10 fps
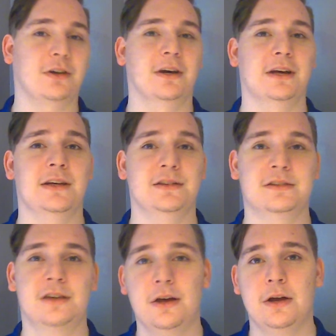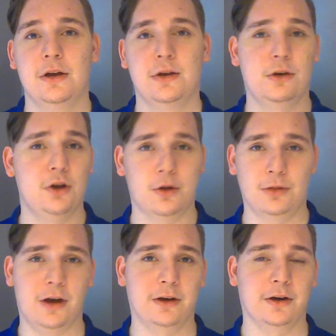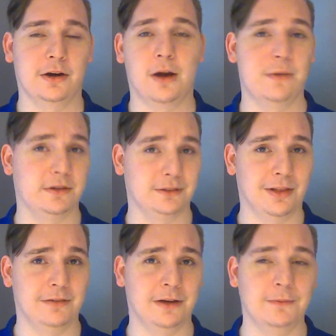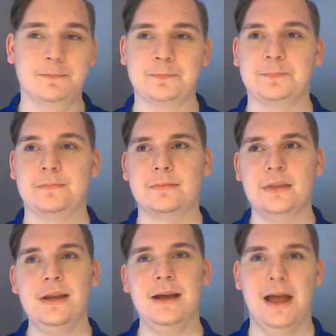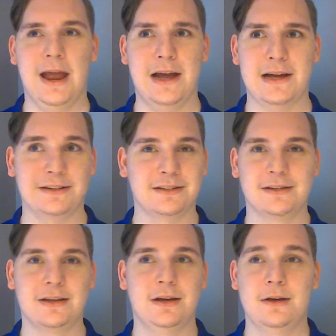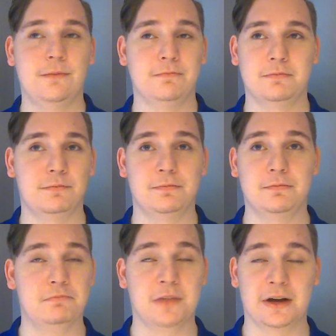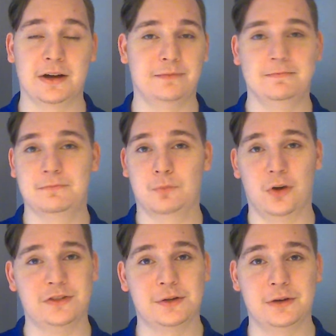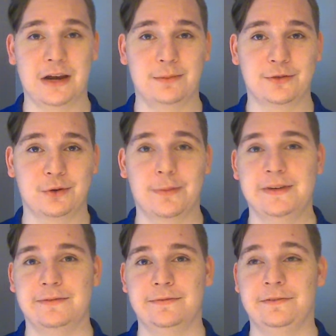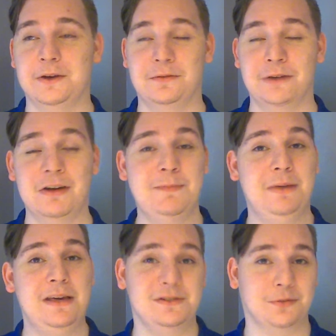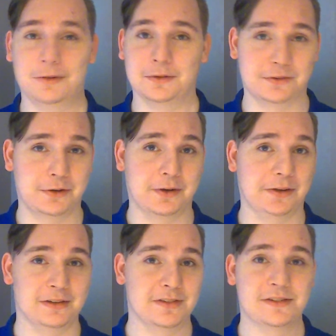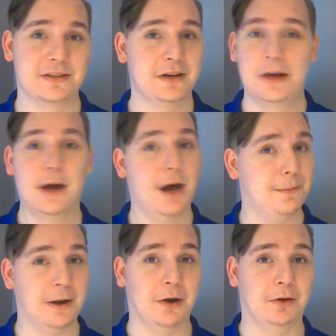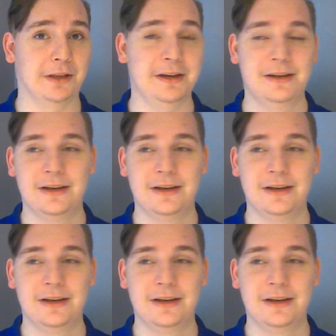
is no longer among the living. And the ones who get absorbed feel very peaceful during this, apparently.